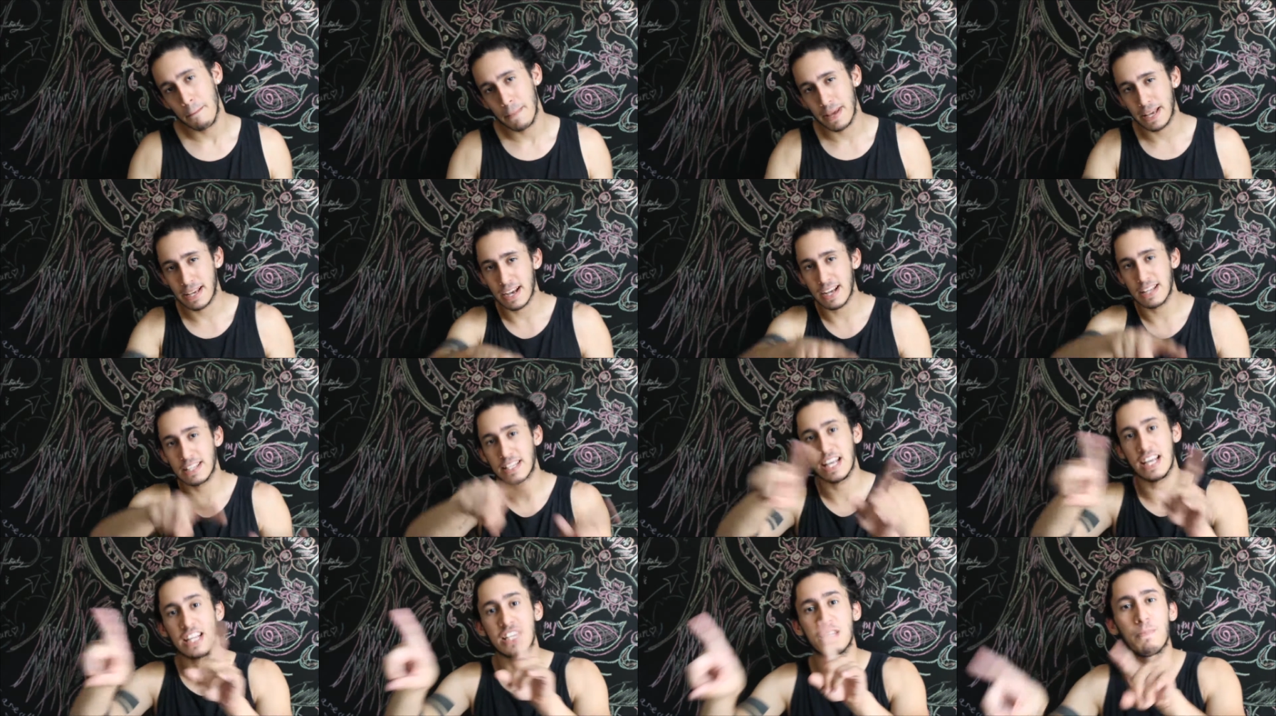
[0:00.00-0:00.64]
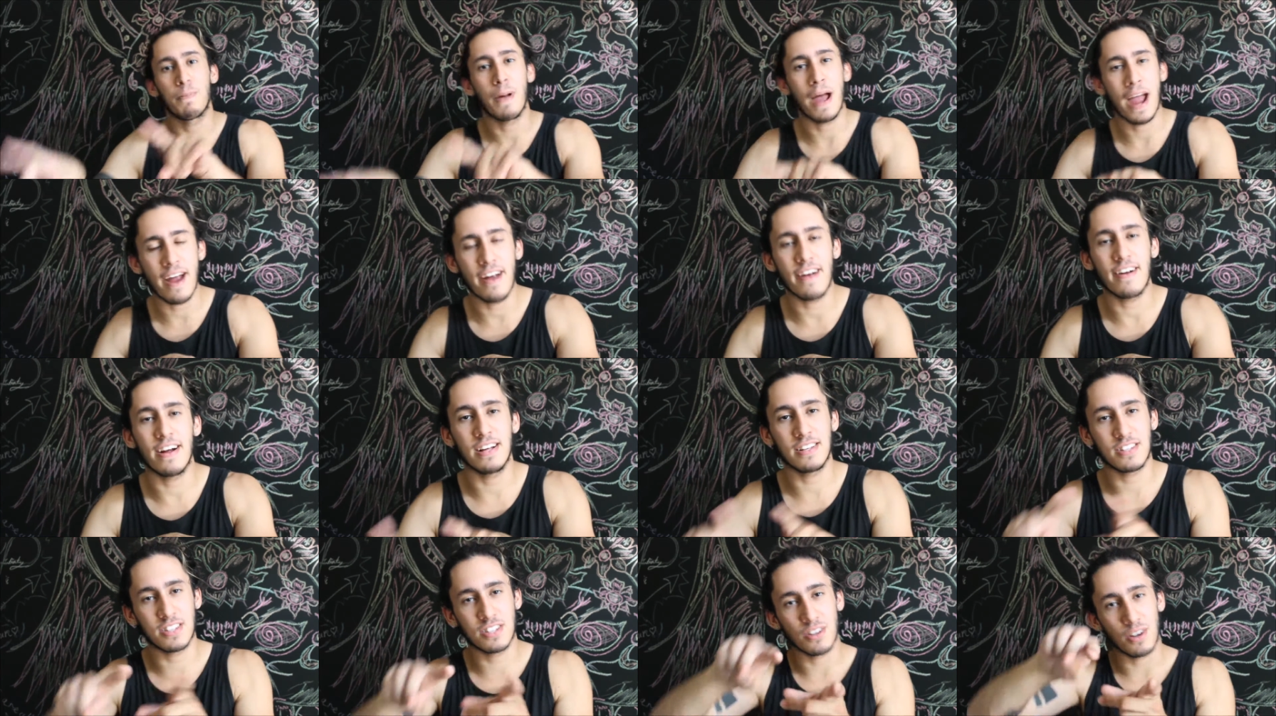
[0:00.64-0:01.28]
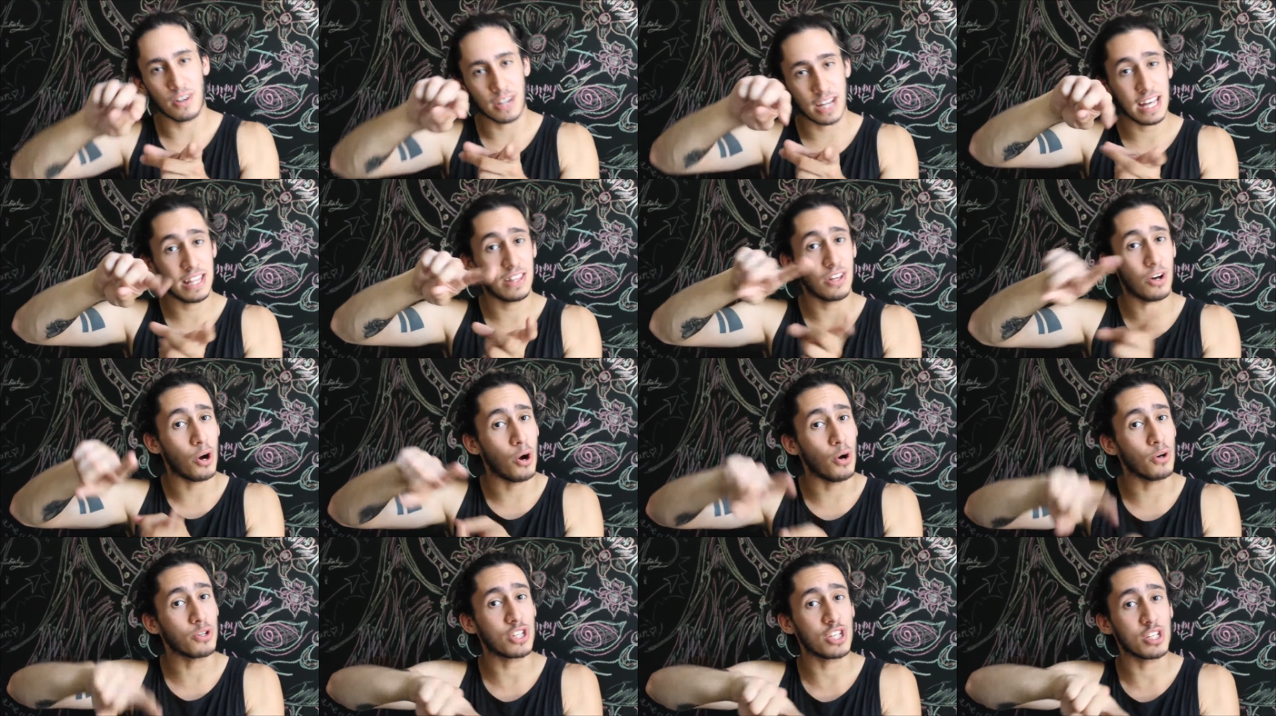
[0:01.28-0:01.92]
Because his parents, okay, the
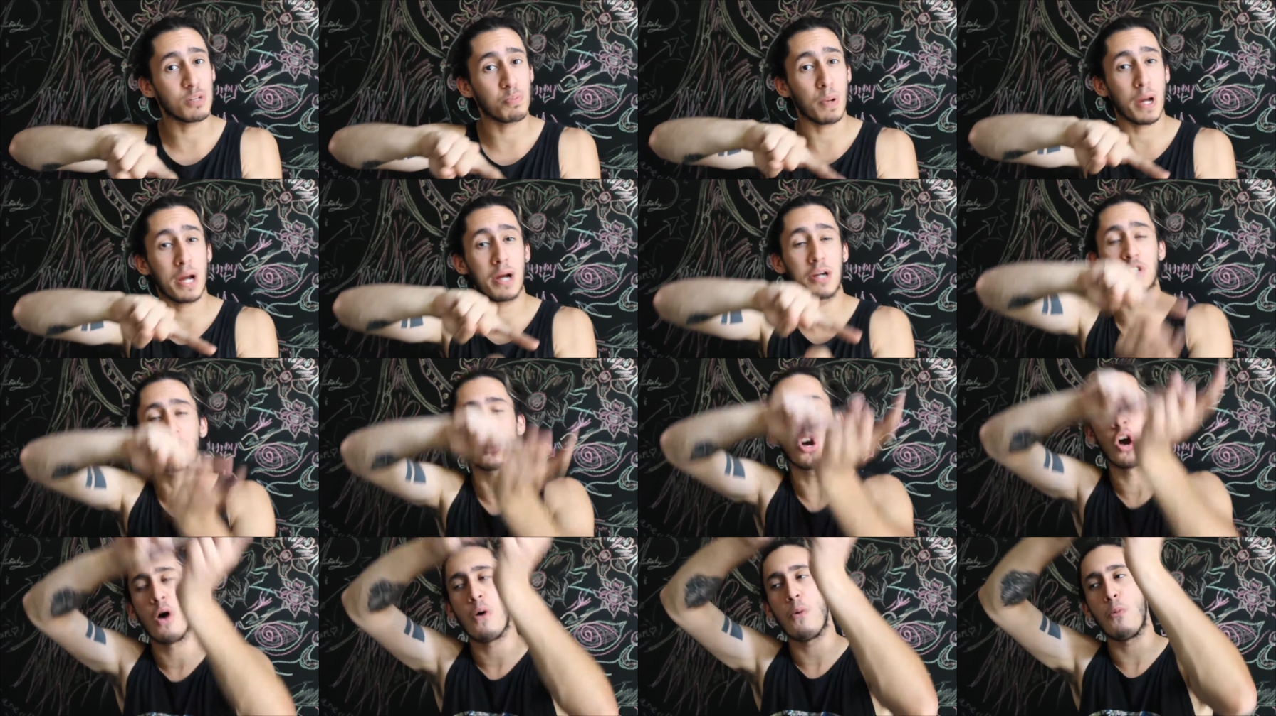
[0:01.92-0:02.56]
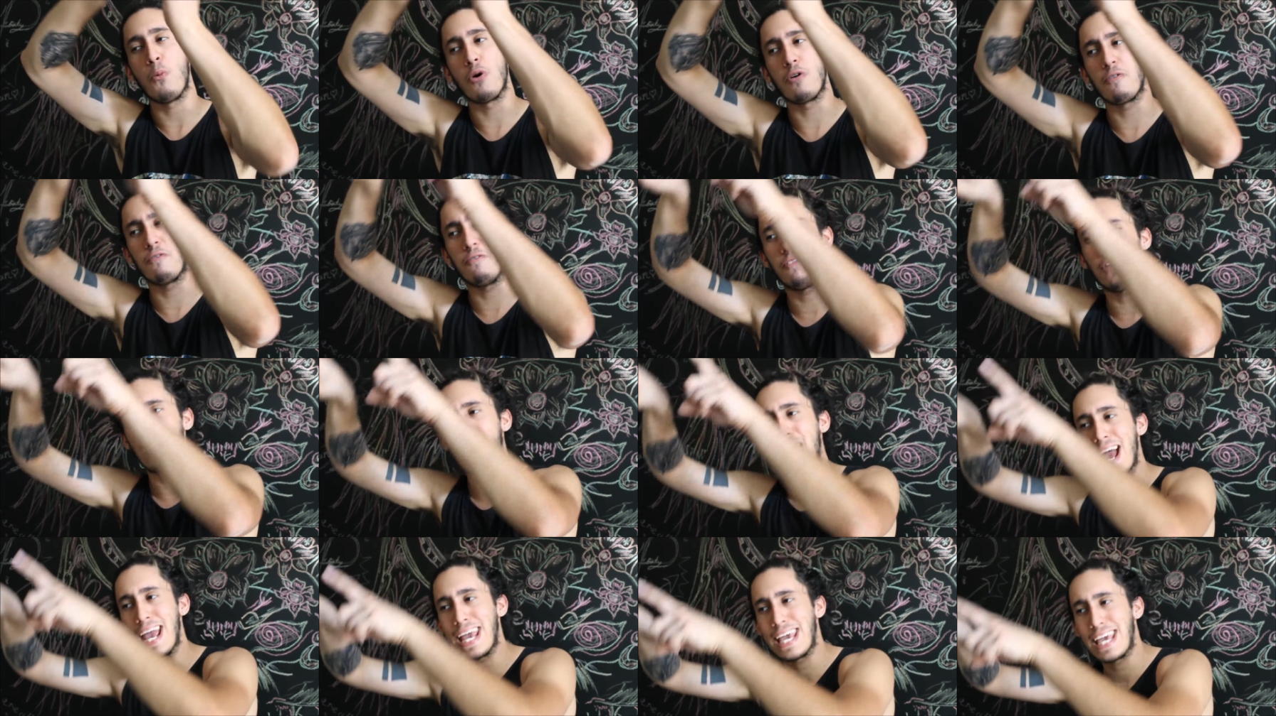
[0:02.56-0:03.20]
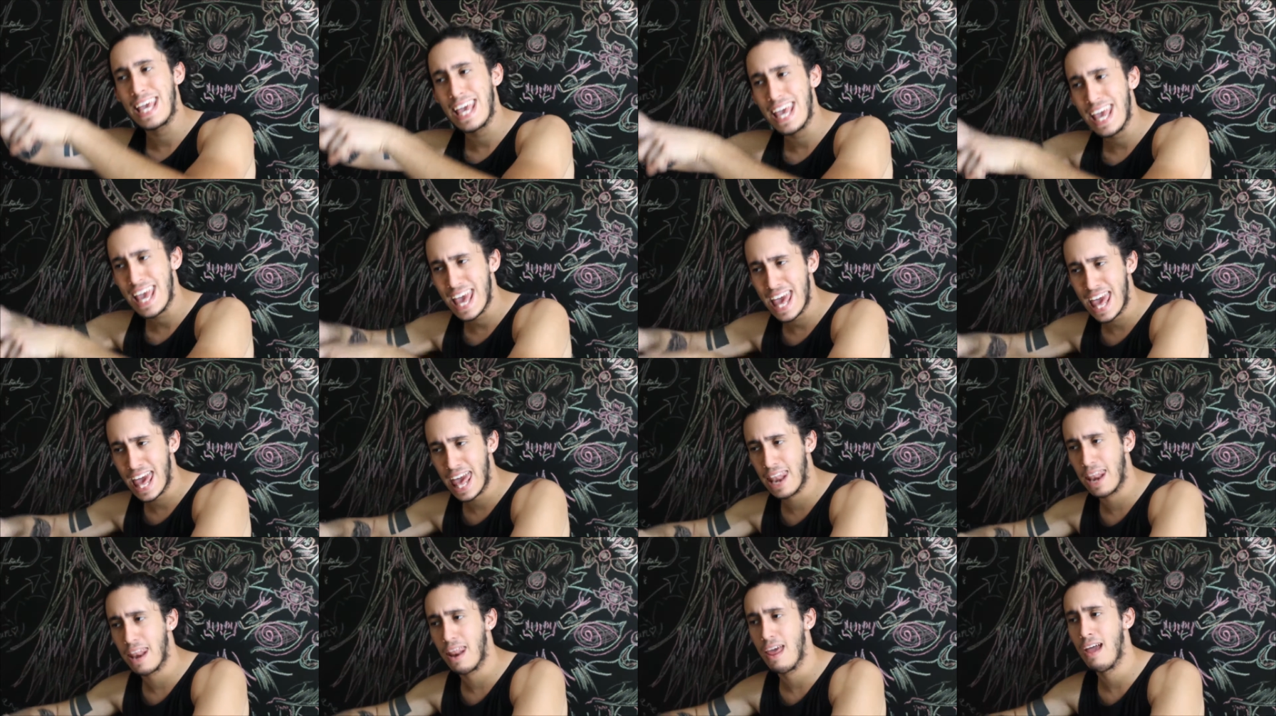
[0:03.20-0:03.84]
host's parents were flying
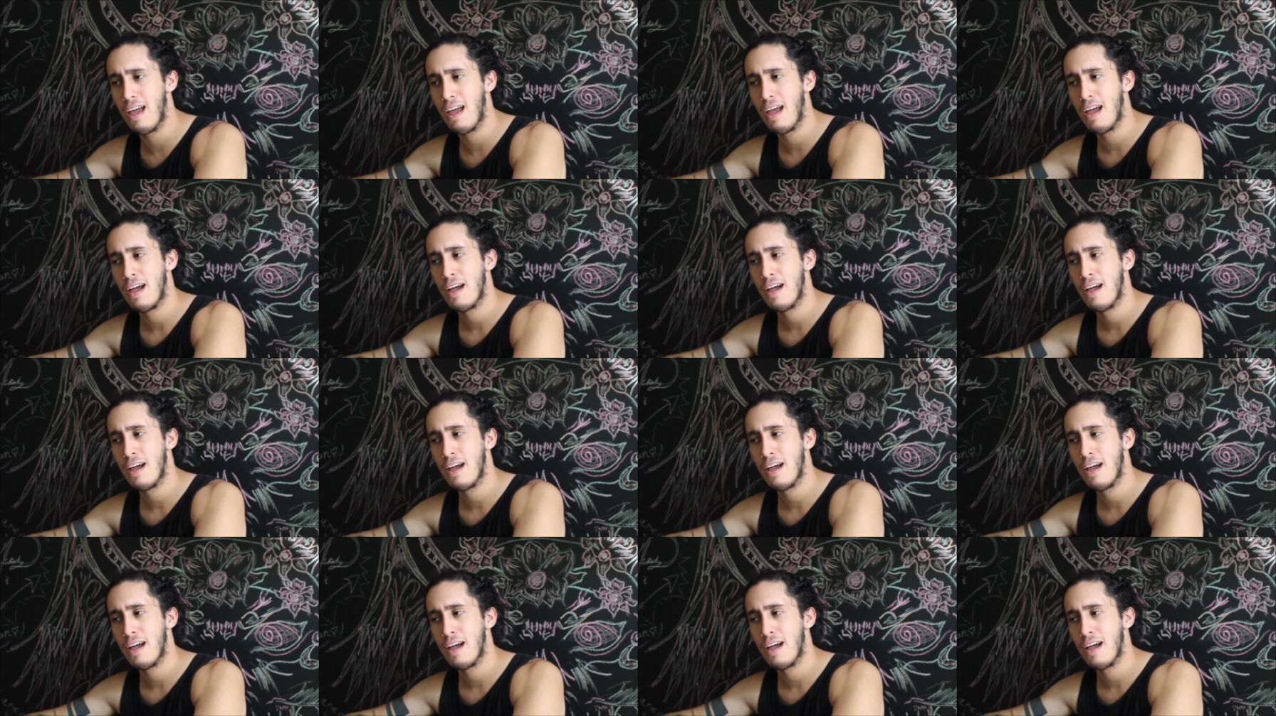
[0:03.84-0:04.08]
in